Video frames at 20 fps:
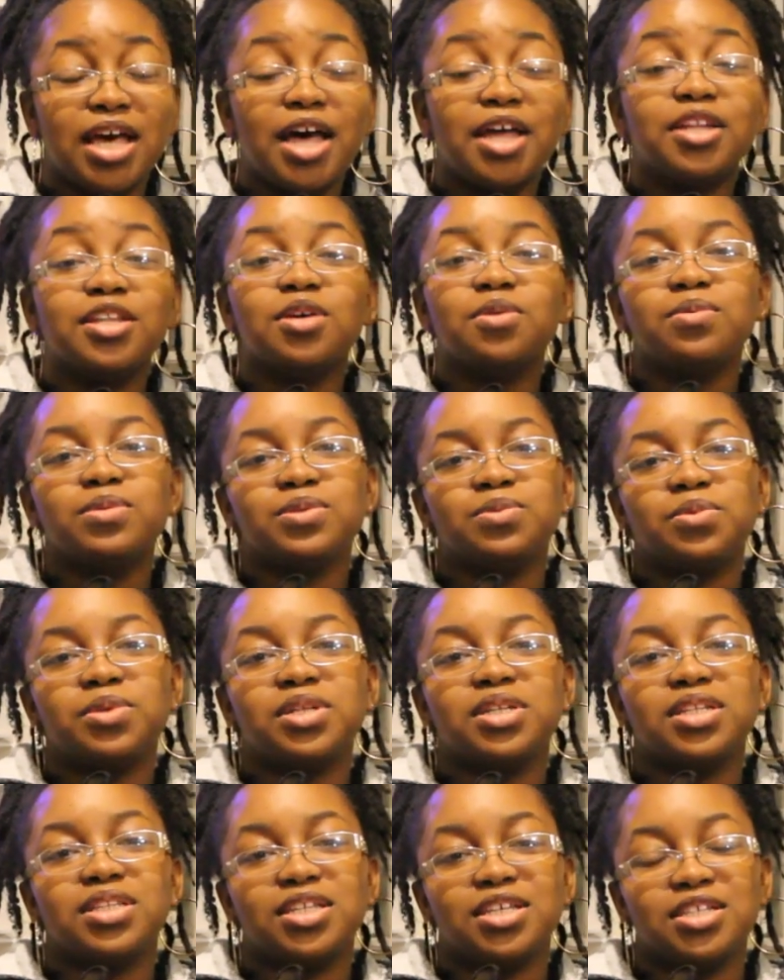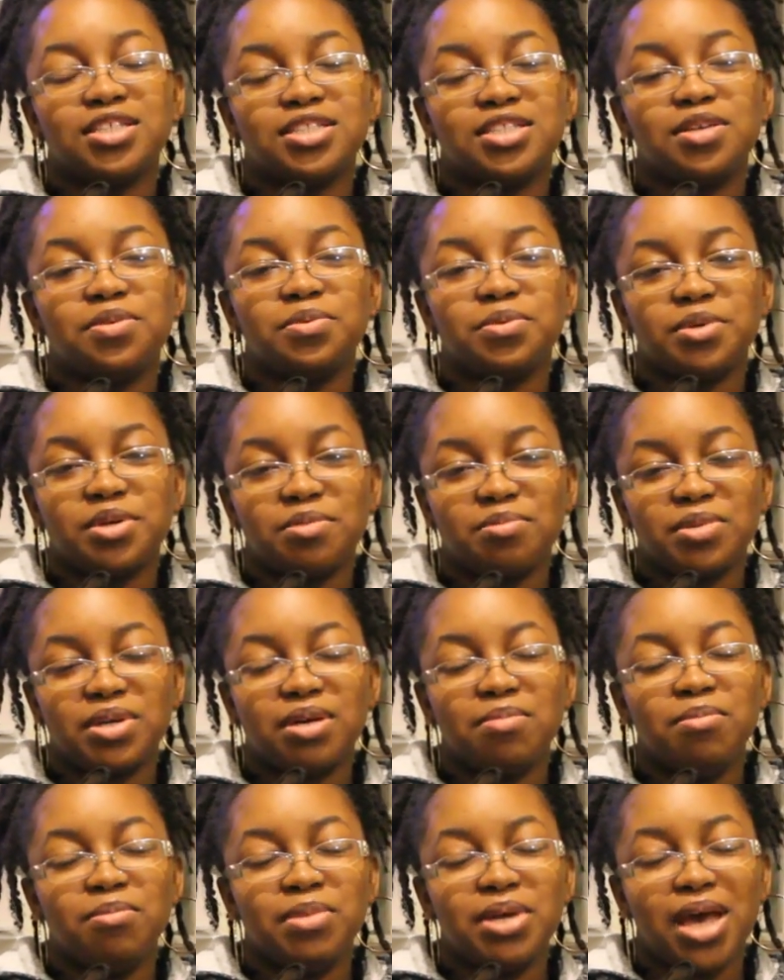I, that was one of the things that worried me,
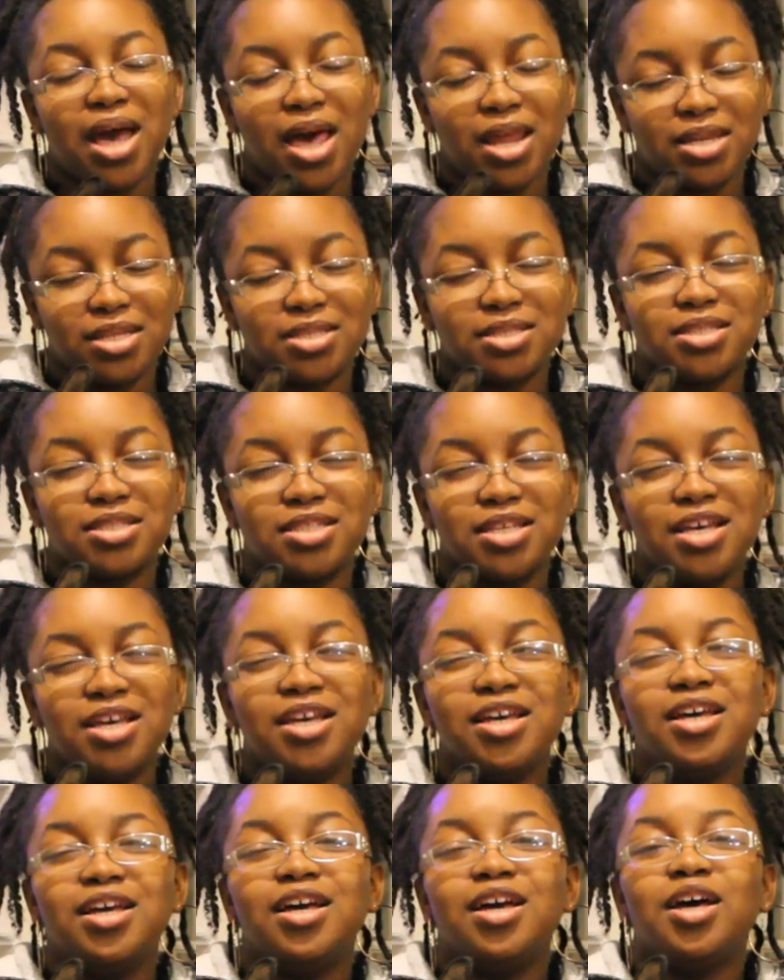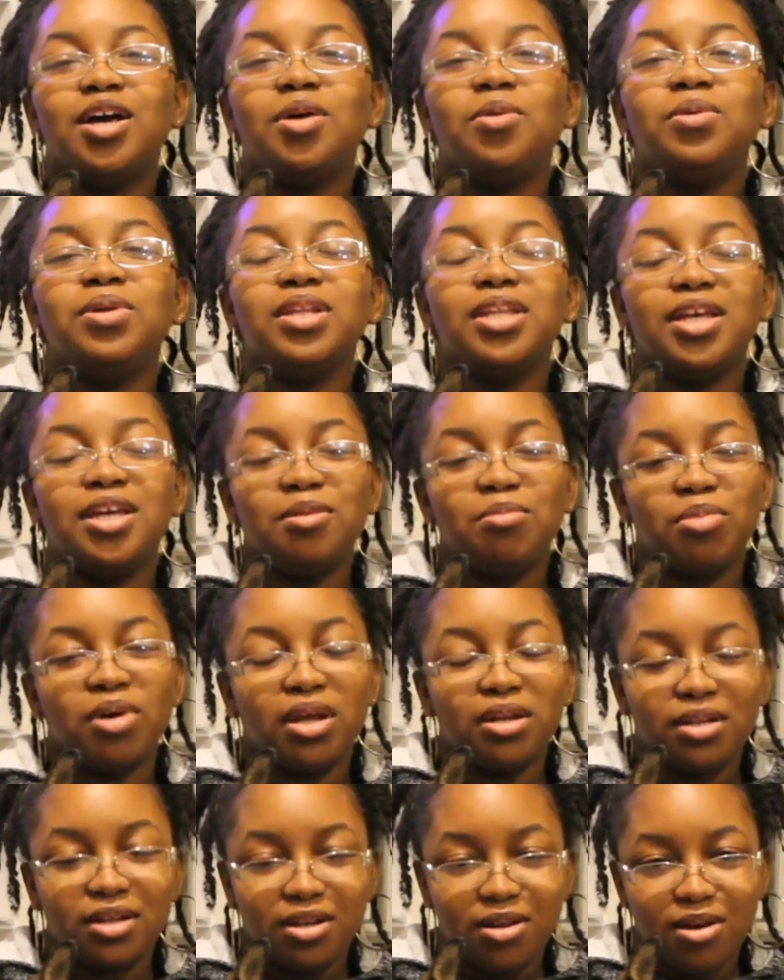I'm gonna be honest. When Lady
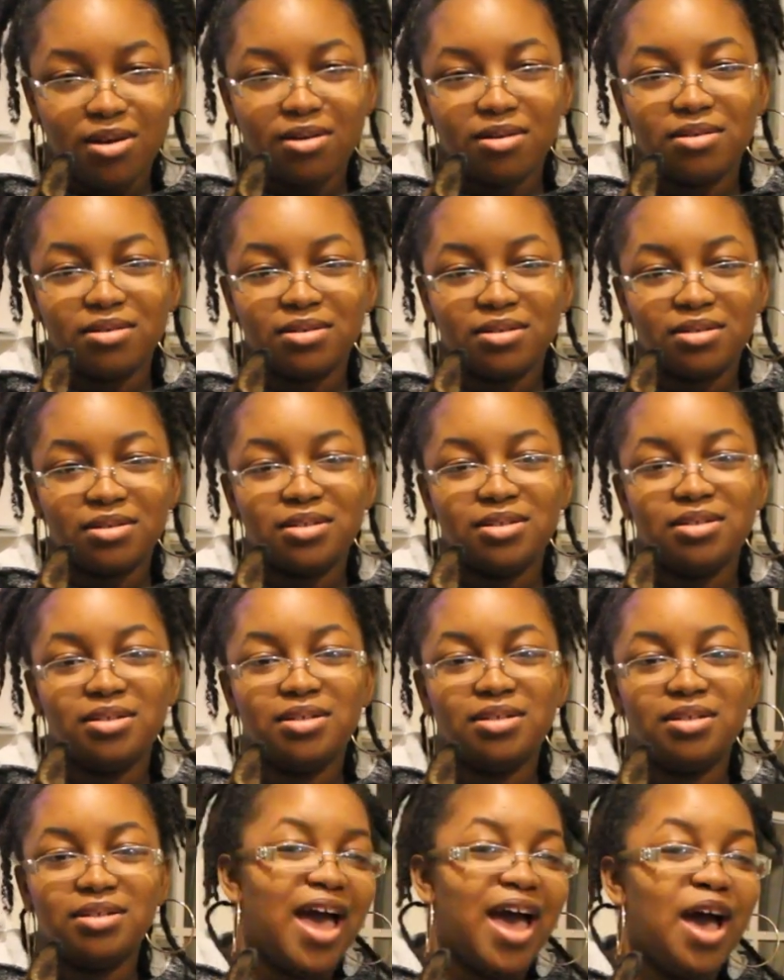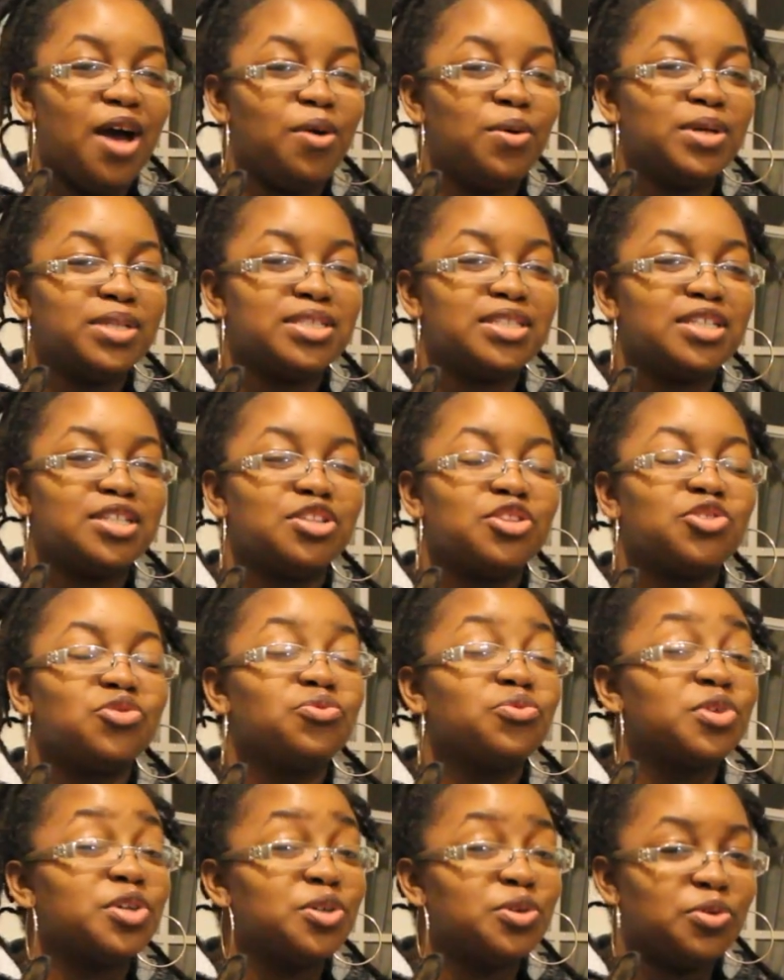Like the Dog, I wasn't
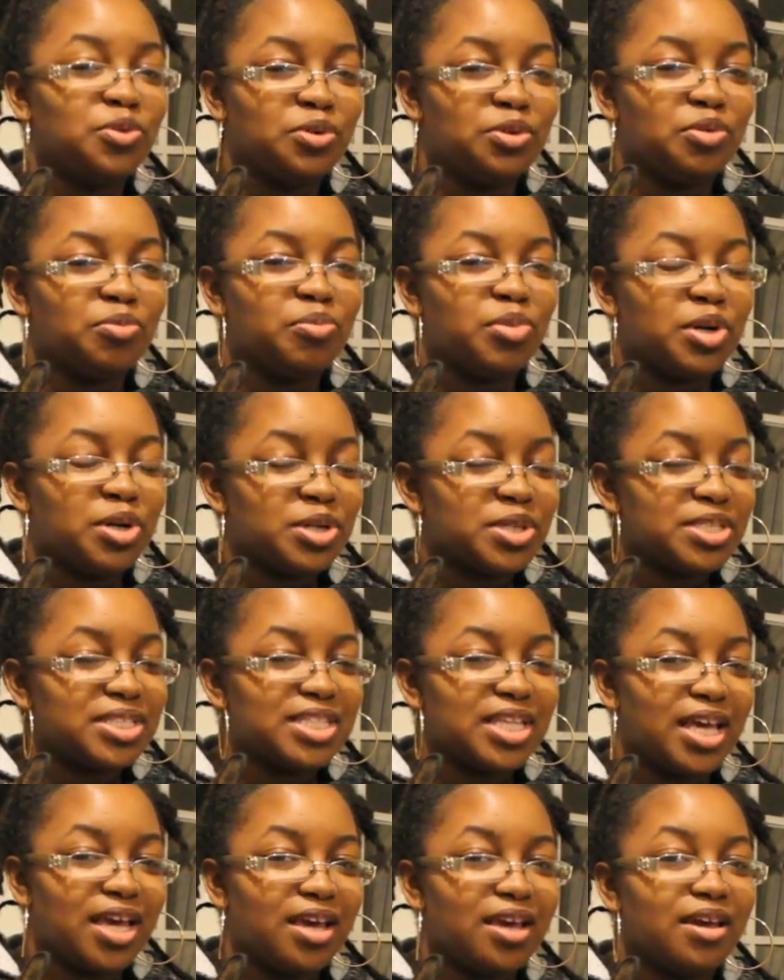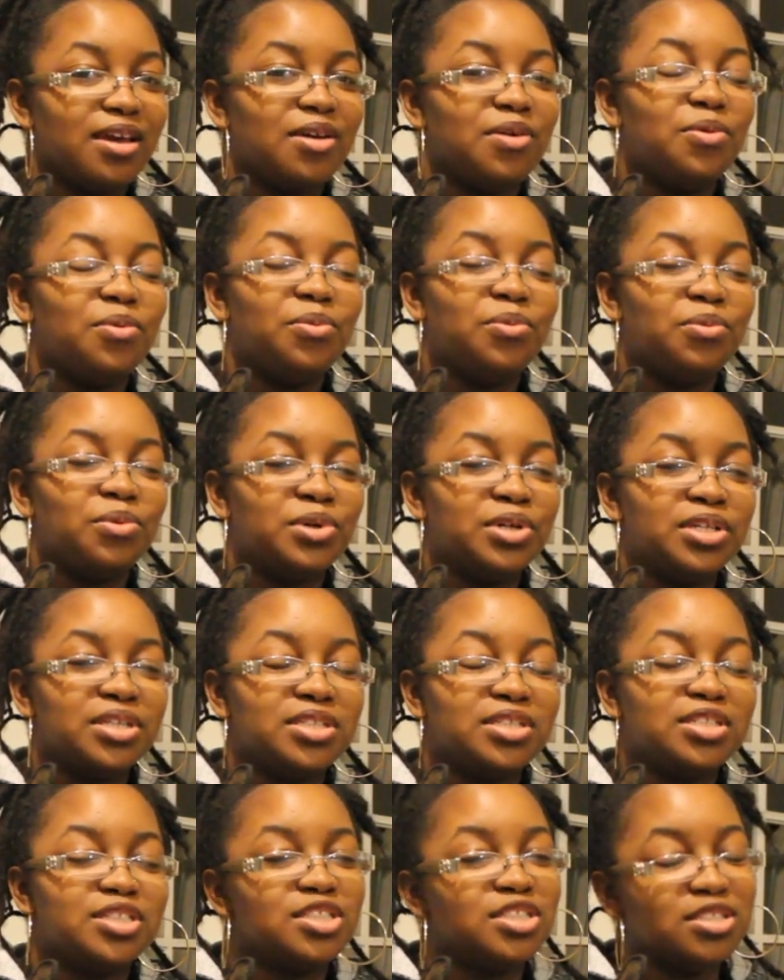thrilled per se.
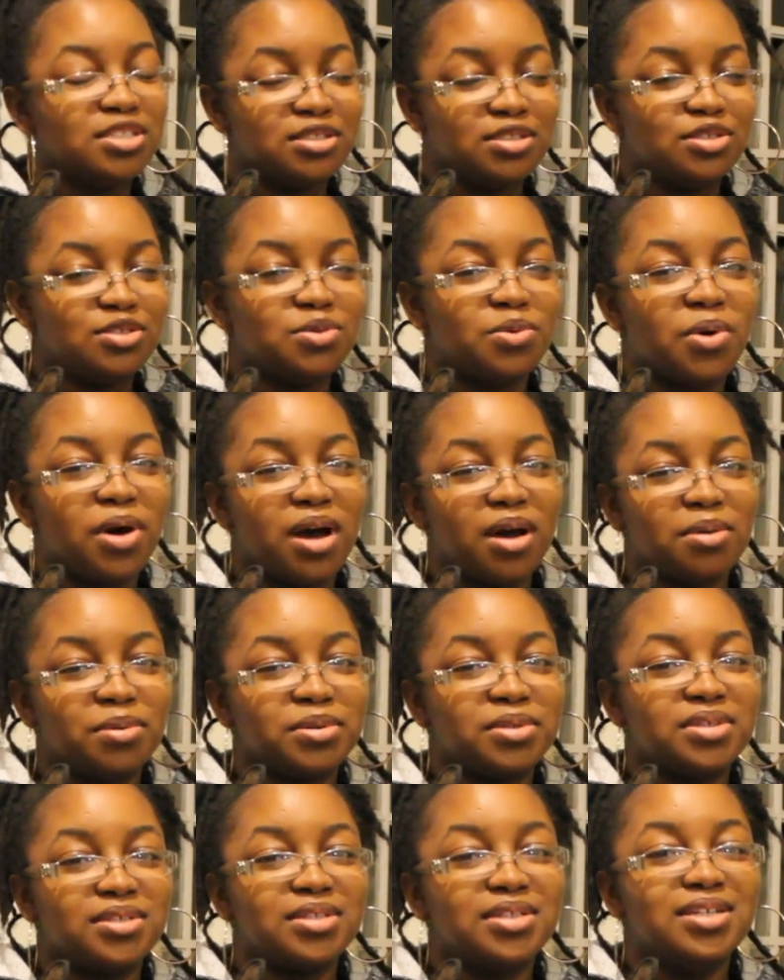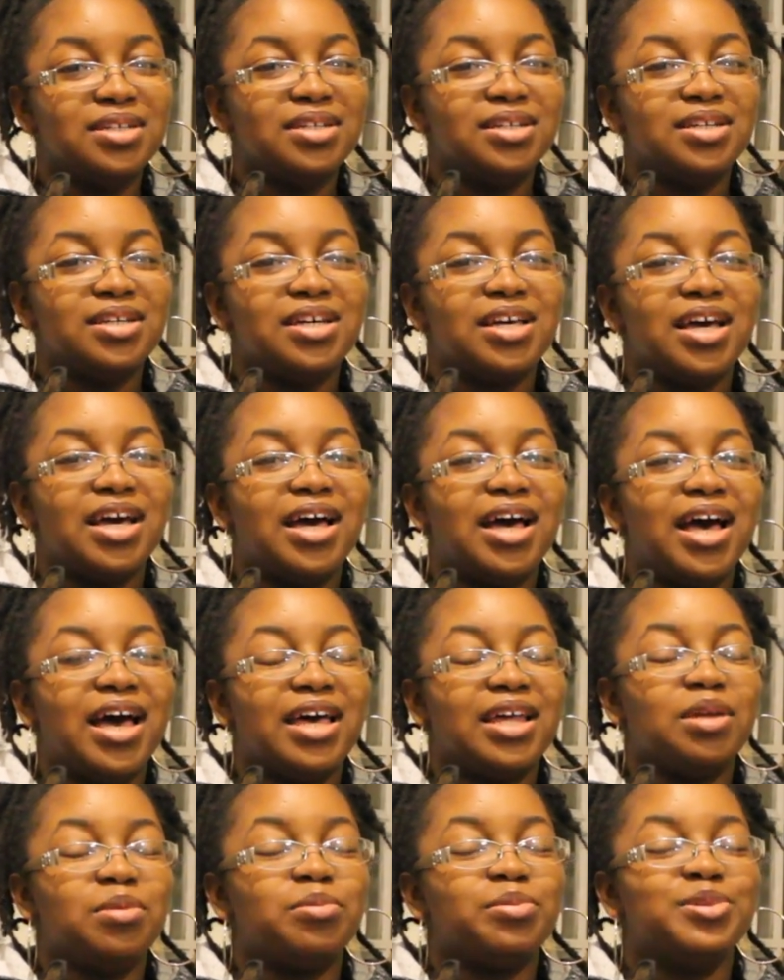One, she's a chihuahua.
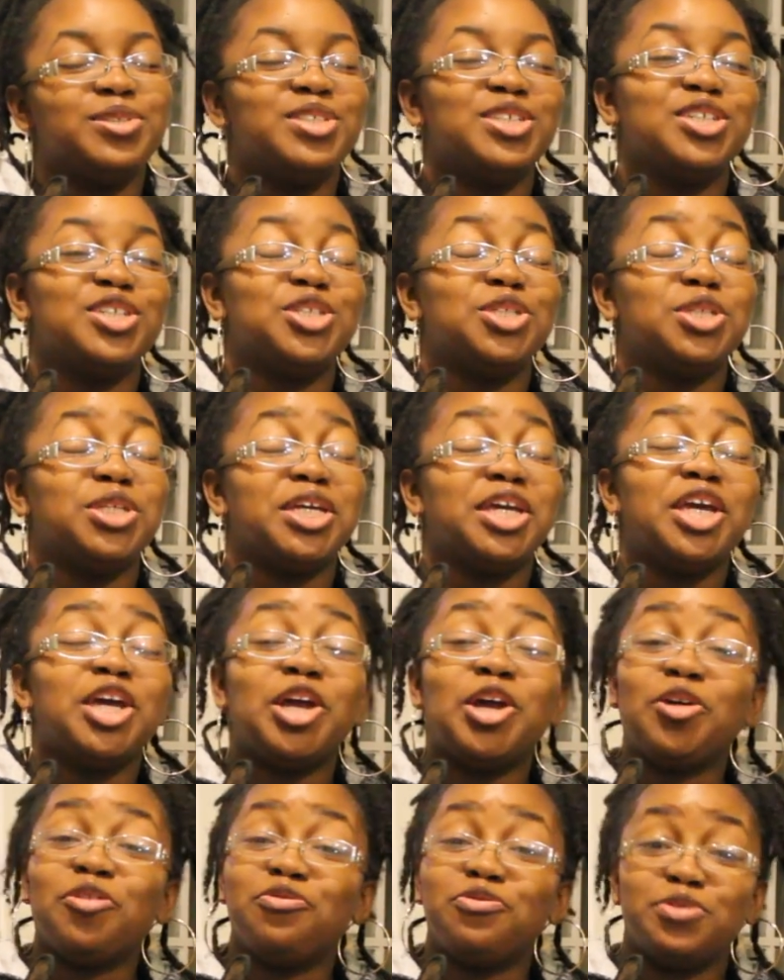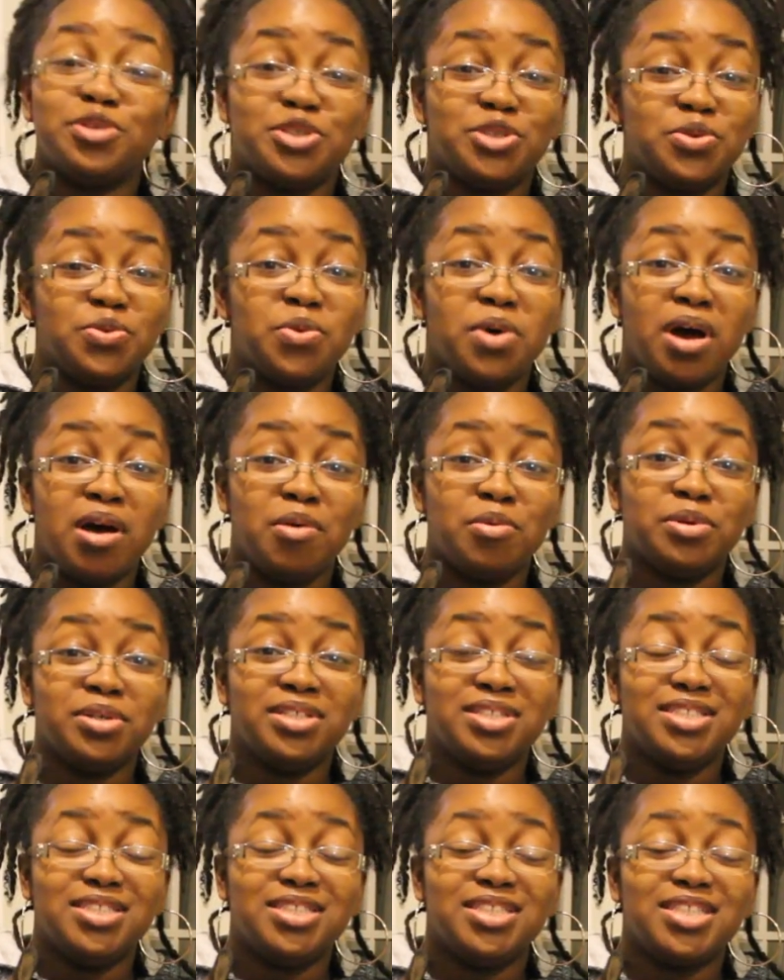I didn't particularly care for chihuahuas.